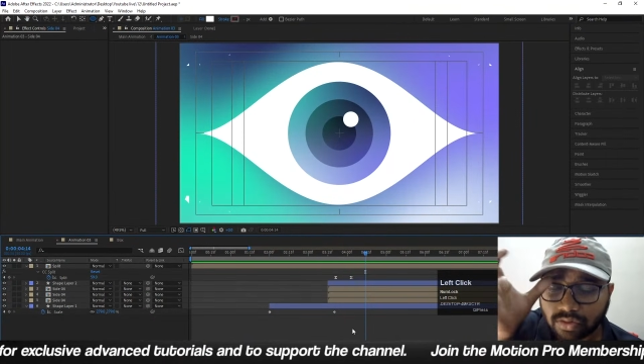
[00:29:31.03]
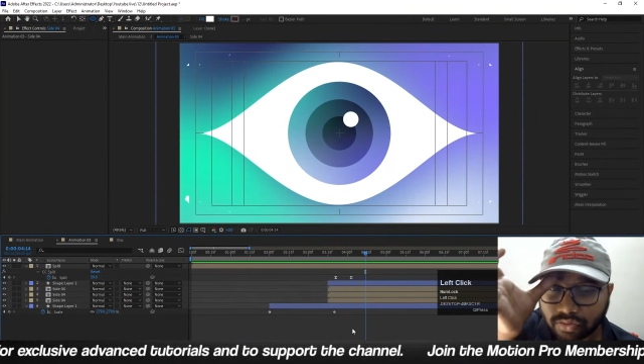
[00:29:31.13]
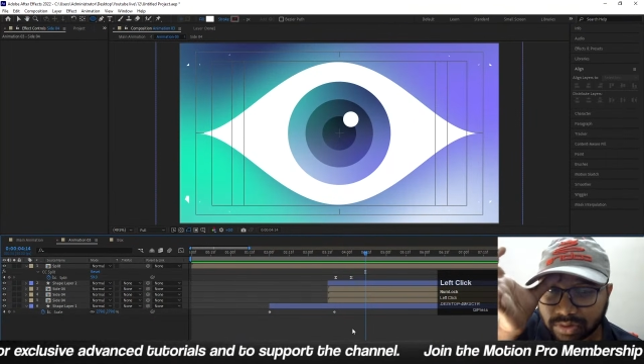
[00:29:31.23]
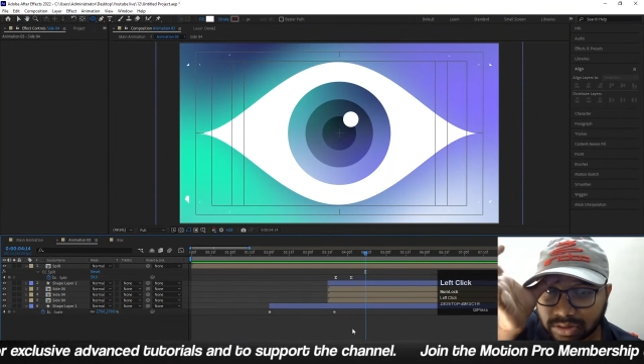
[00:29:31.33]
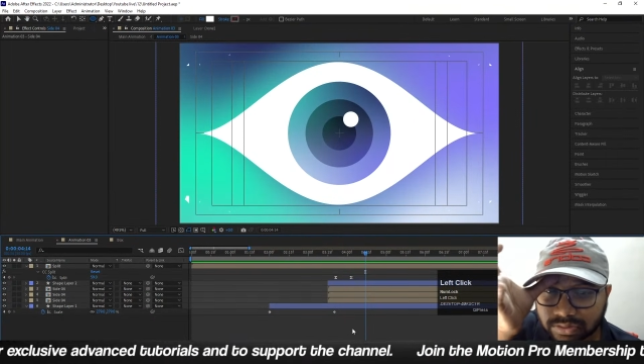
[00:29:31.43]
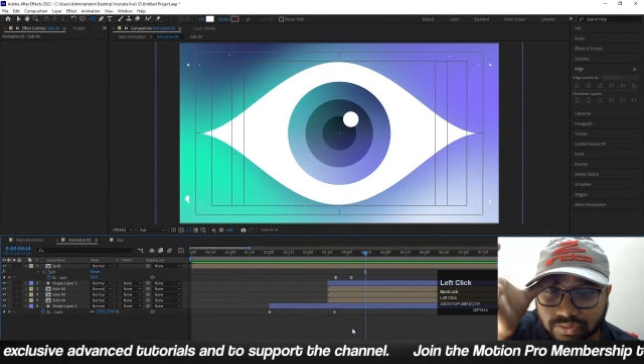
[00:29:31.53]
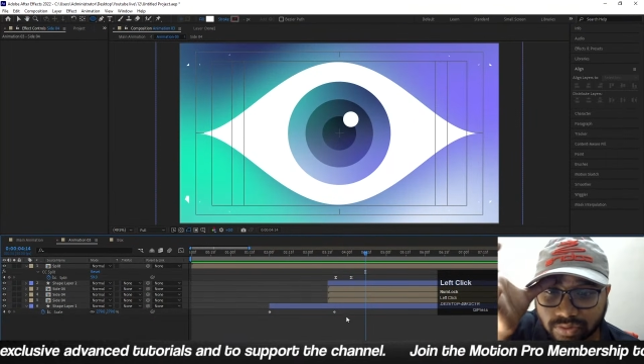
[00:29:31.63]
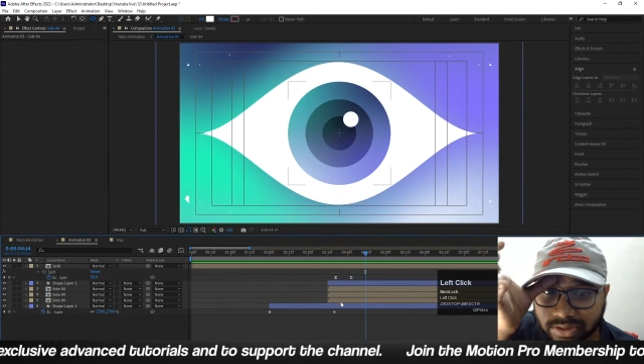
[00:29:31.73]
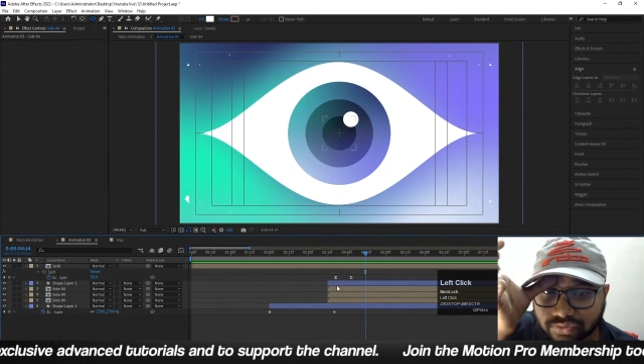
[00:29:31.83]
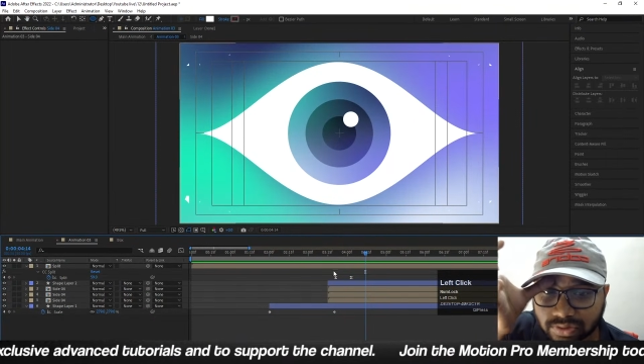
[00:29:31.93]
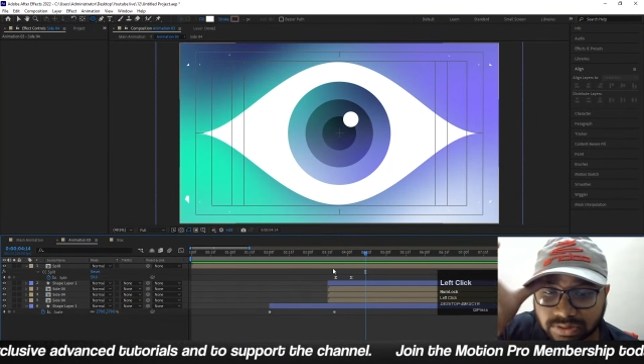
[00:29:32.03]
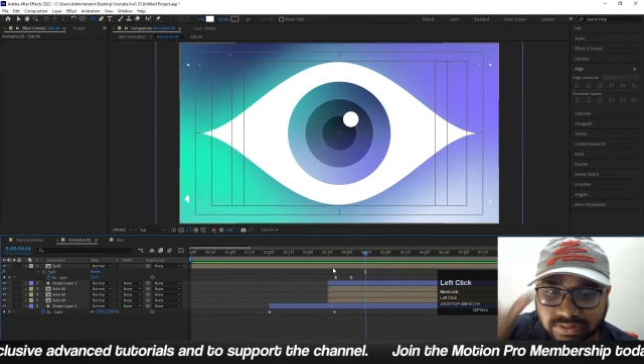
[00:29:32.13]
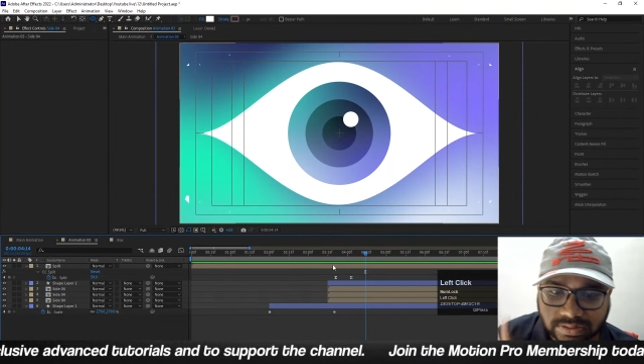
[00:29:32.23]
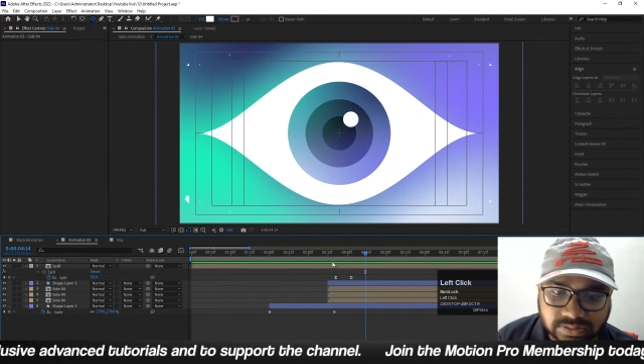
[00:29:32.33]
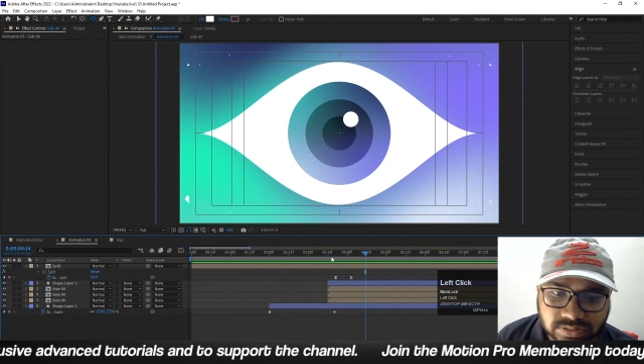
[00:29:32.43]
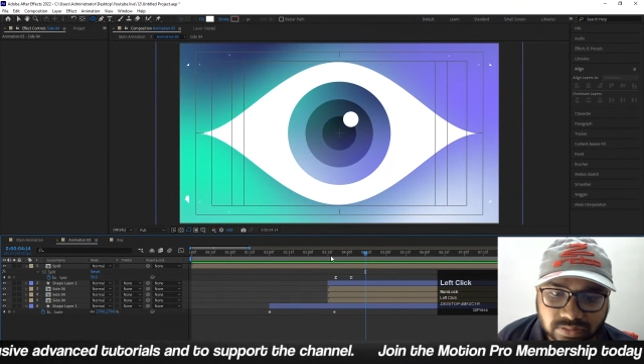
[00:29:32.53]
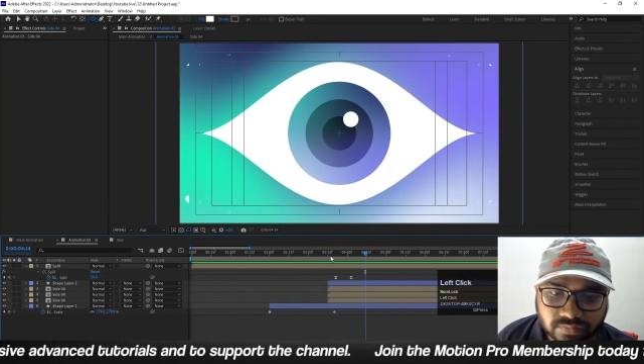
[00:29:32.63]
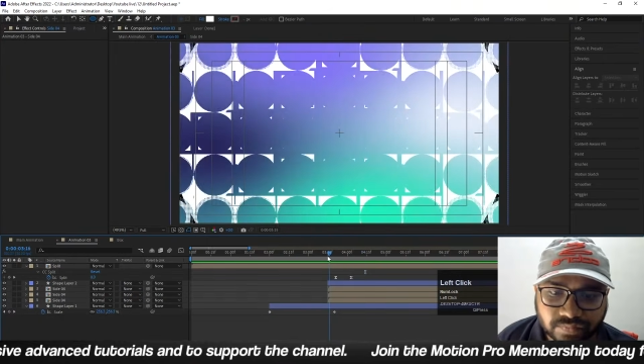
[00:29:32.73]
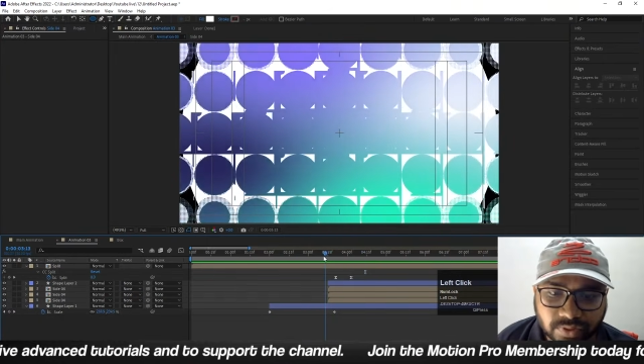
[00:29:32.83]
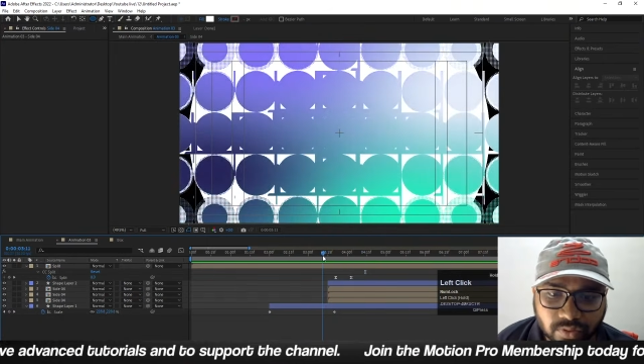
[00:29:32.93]
Okay, so as you guys can see,
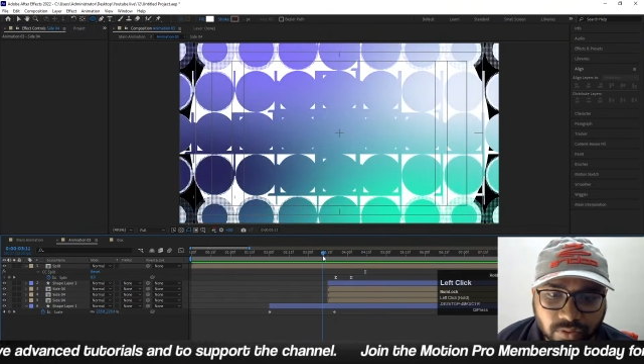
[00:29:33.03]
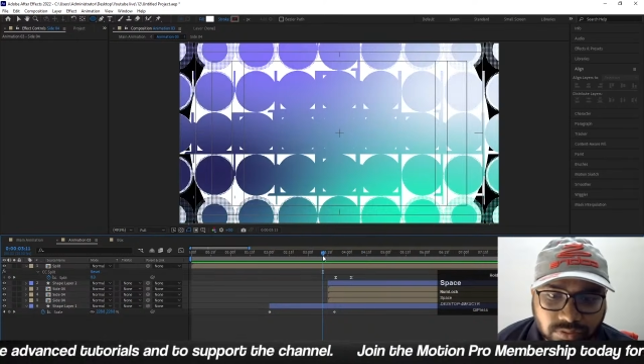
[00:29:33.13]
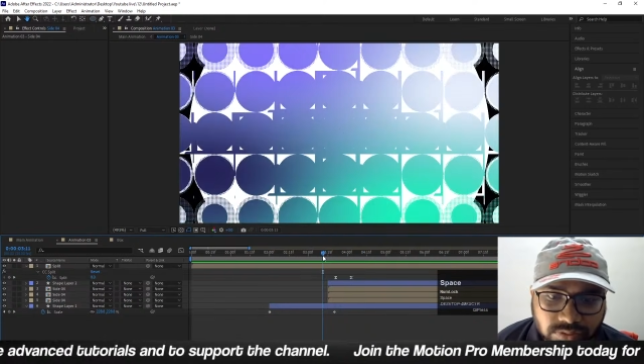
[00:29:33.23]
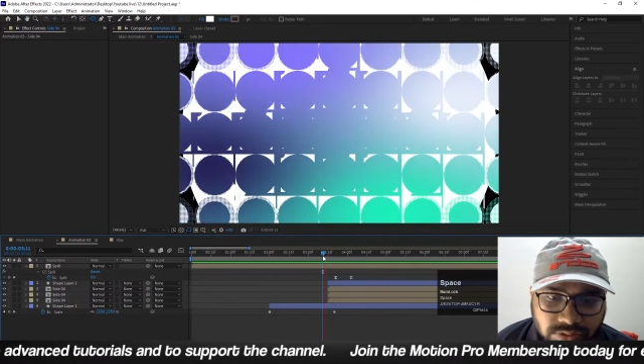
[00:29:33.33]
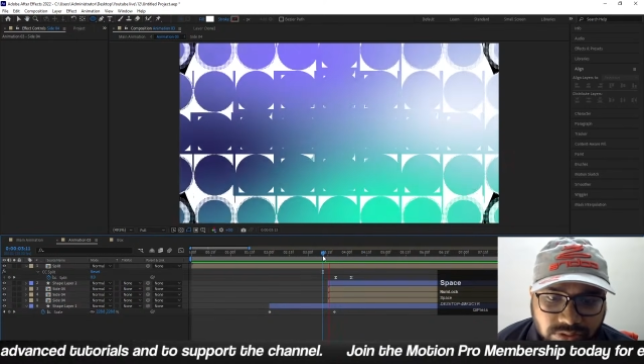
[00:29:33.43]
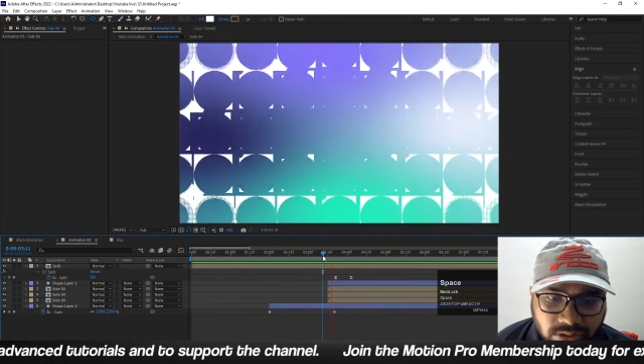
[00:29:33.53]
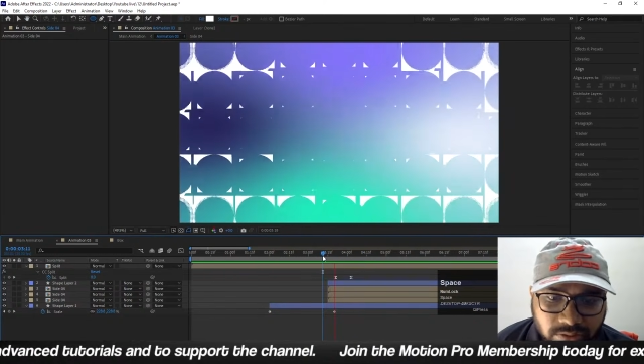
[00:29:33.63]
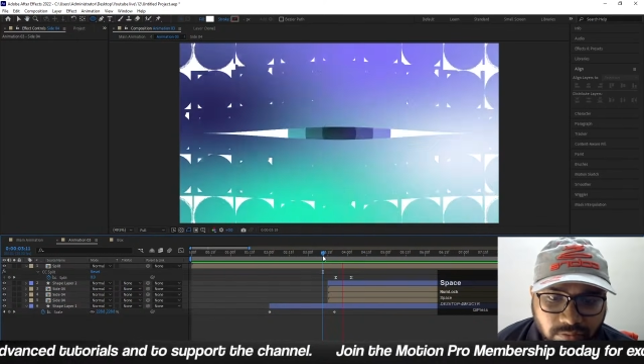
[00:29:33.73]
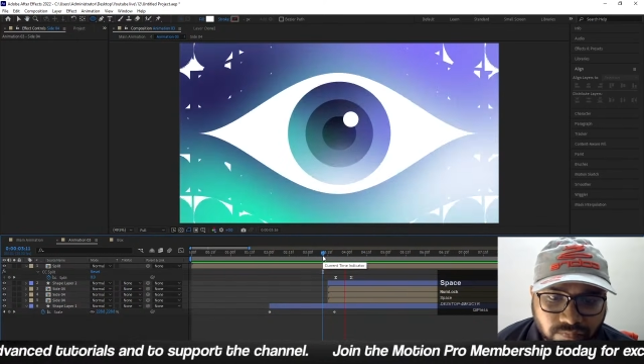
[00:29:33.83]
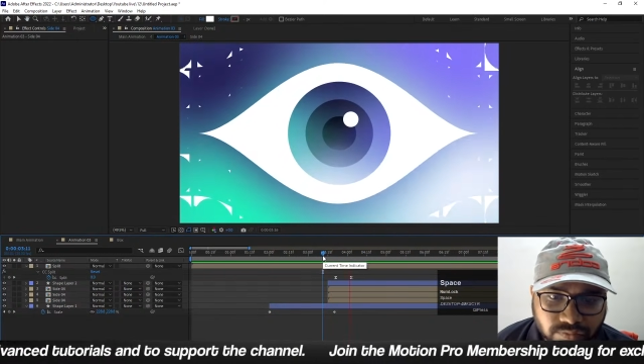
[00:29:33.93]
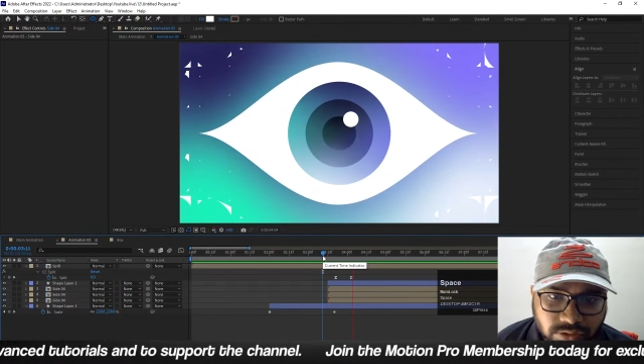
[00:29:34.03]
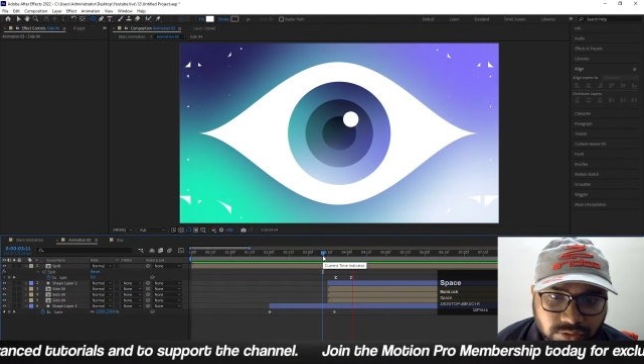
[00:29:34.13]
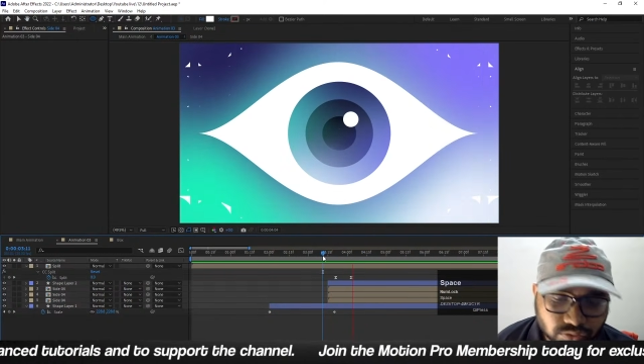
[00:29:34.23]
we got this kind of structure